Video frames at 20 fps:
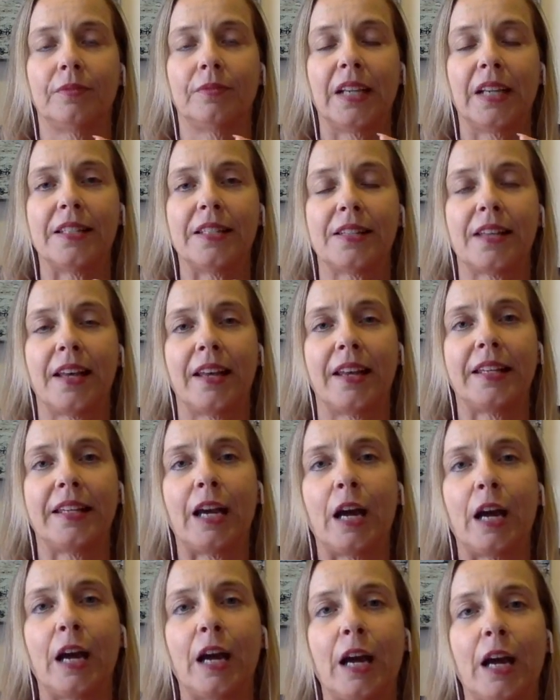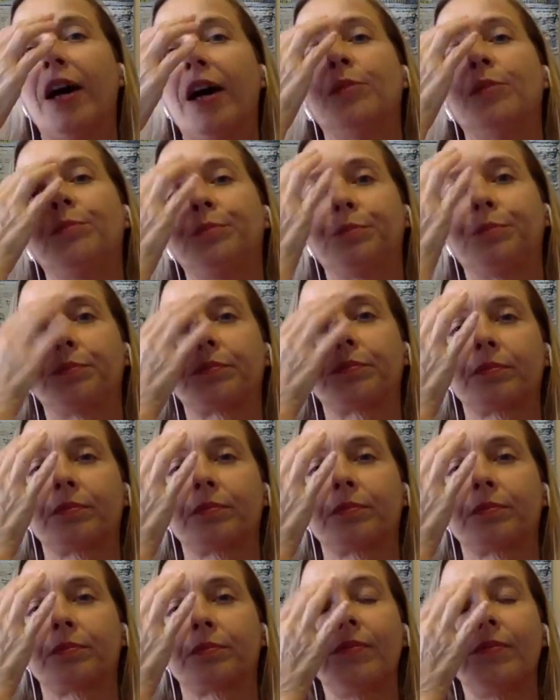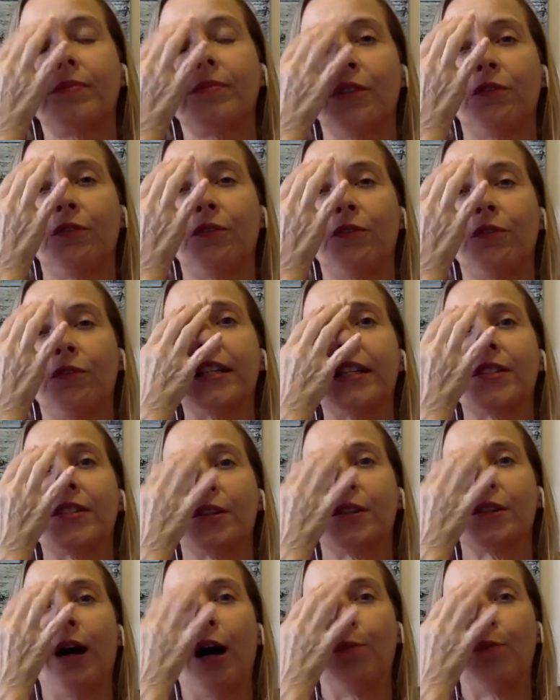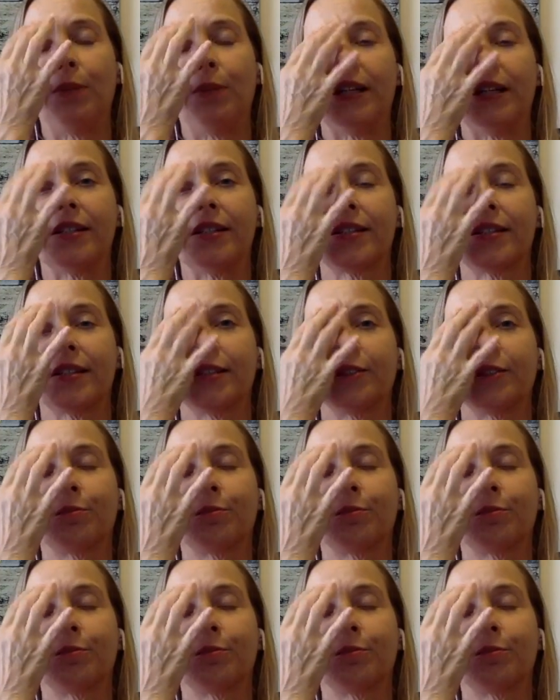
Inside of the eyebrow, feeling so helpless.